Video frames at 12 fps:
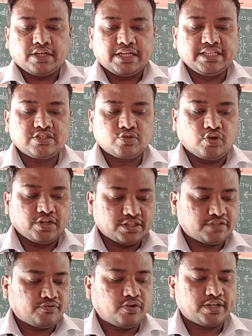in
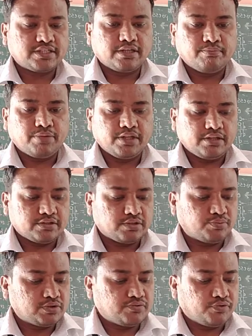solids. For example,
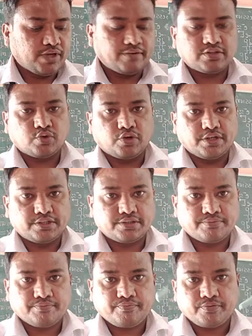suppose we have a solids.